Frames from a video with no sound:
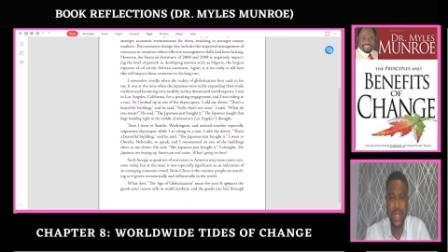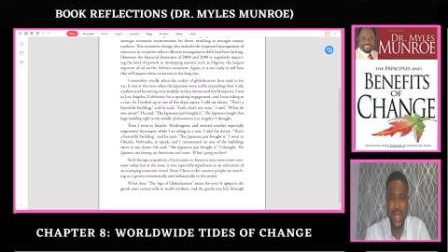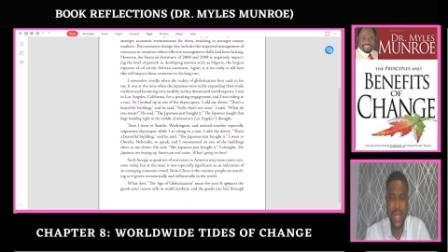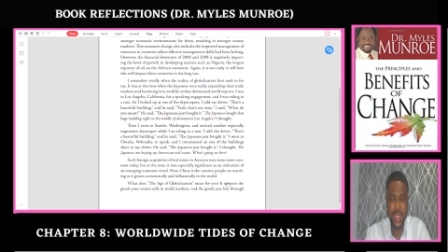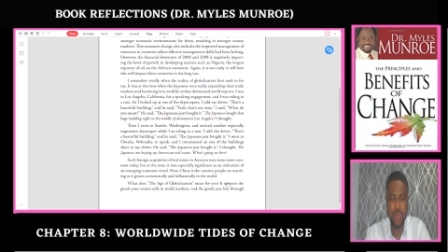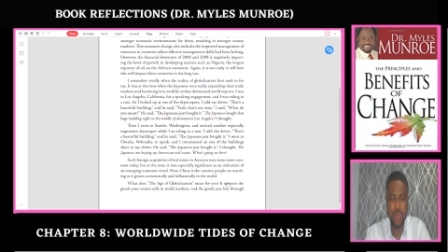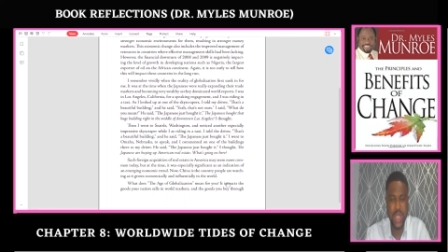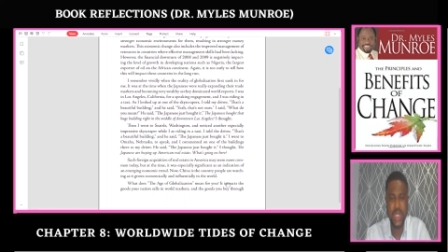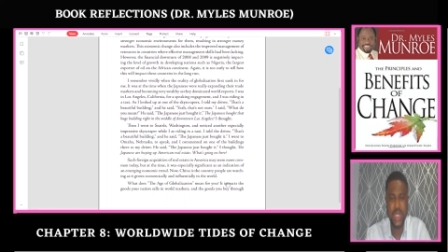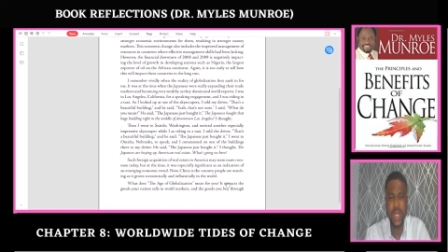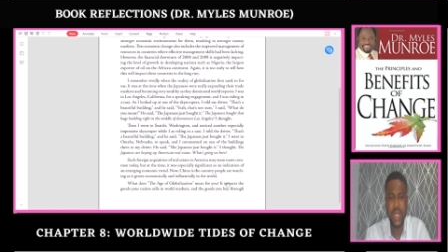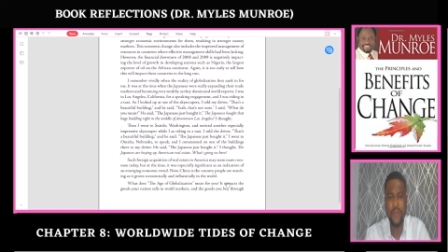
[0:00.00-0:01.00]

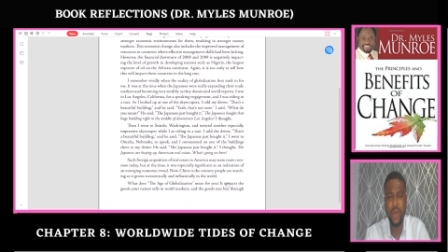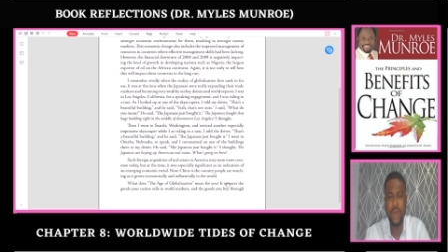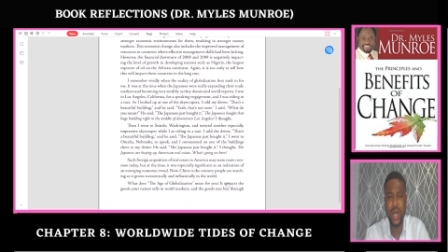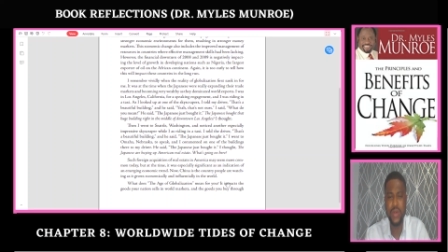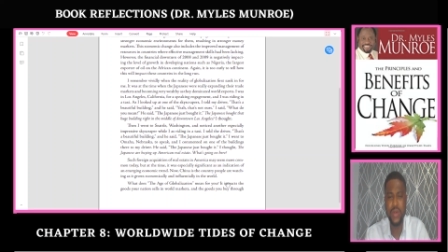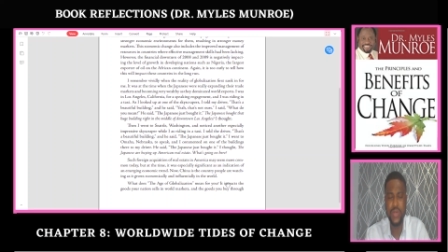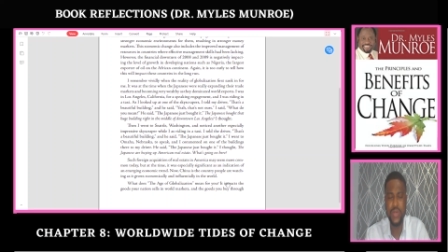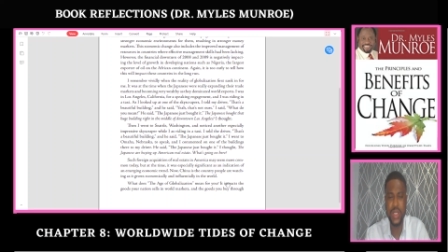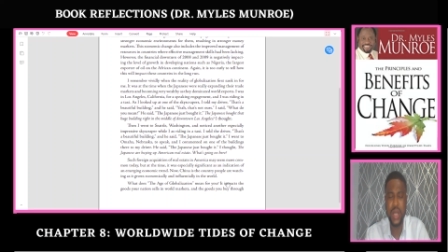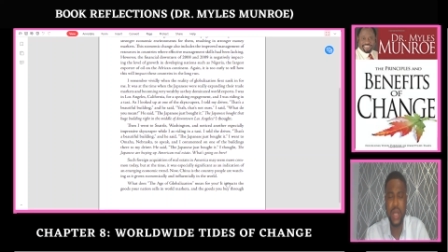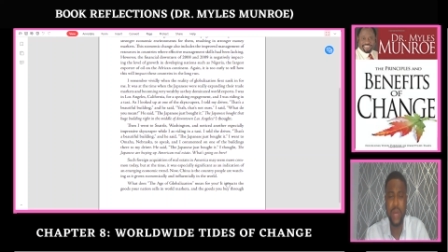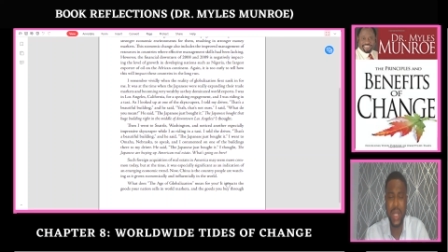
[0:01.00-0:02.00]
especially for countries
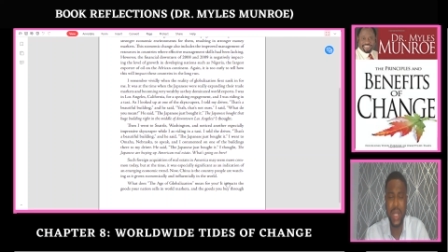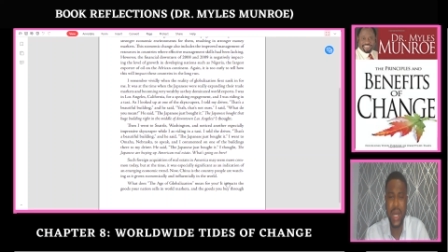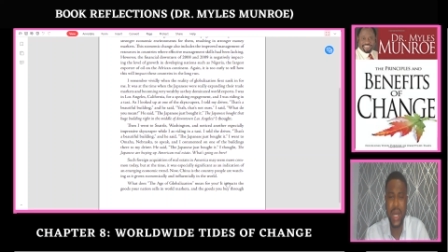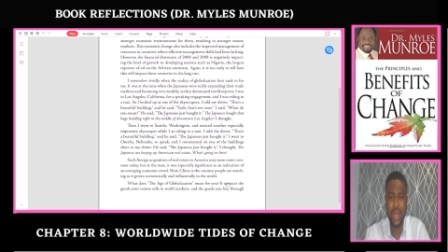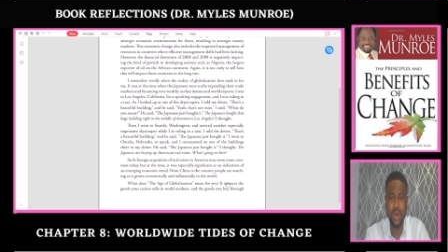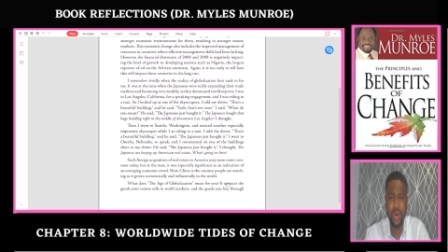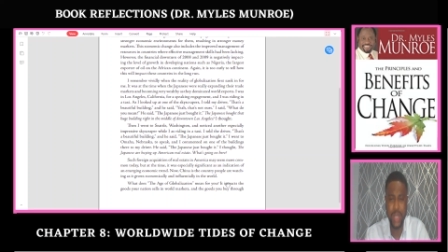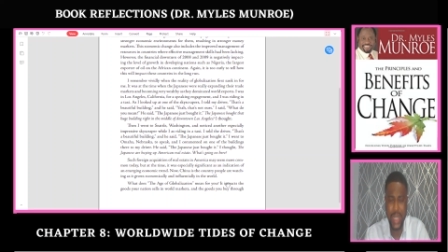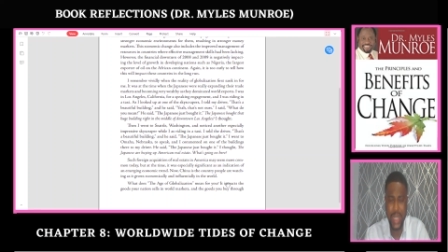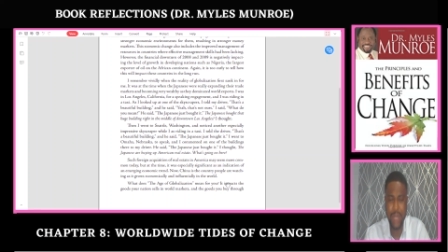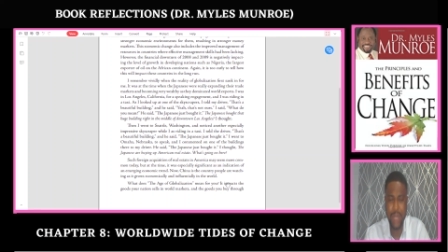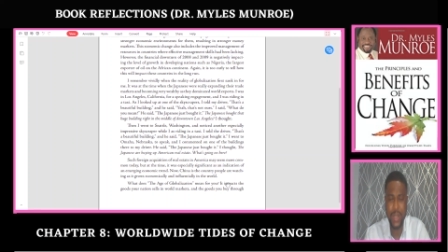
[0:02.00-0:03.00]
that rely on
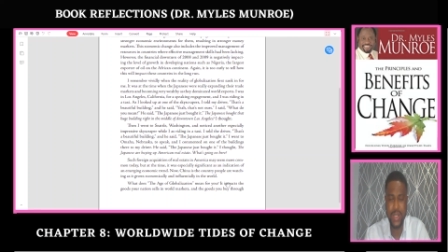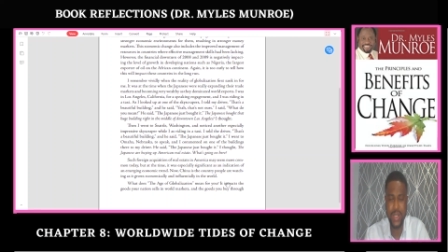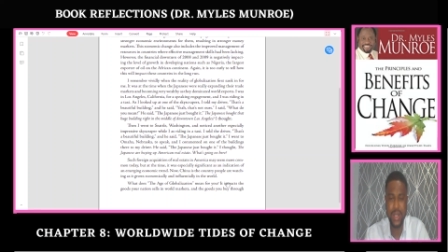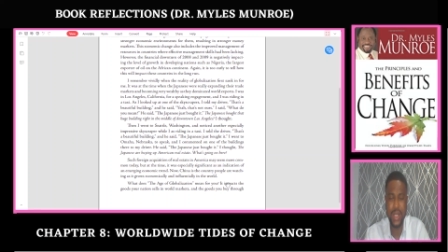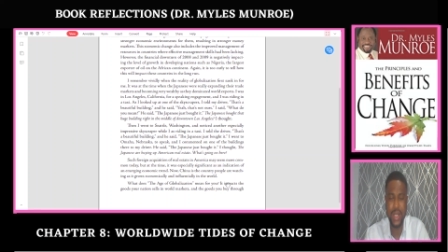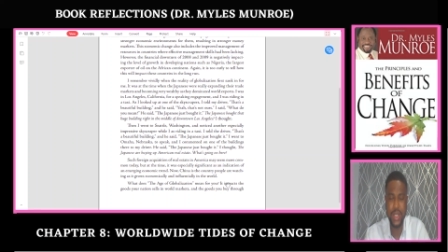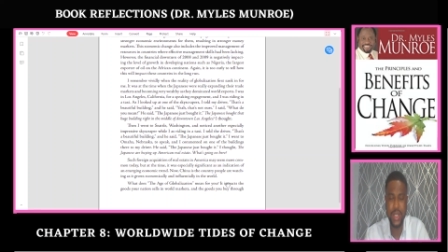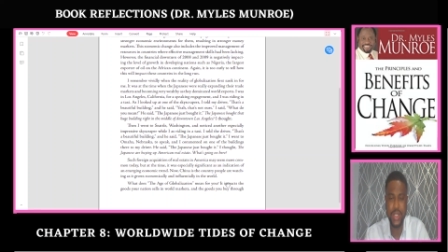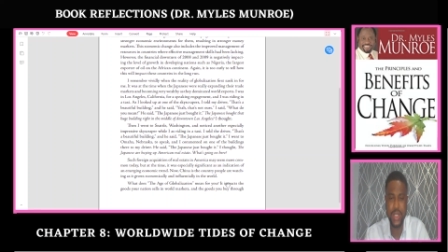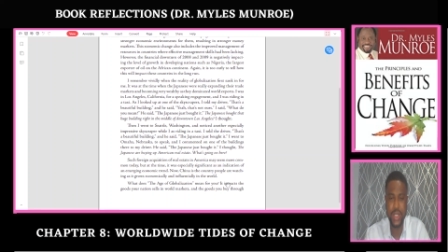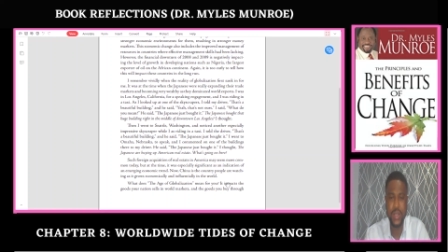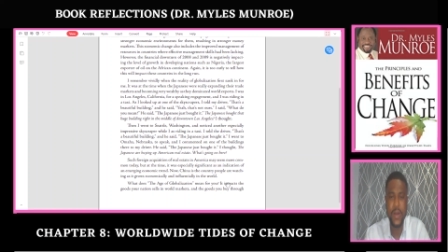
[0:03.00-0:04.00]
that particular
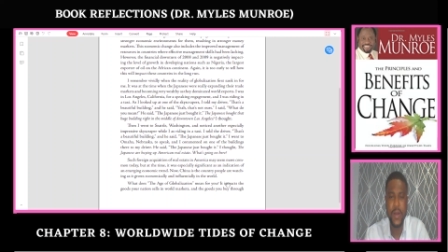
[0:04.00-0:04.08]
nation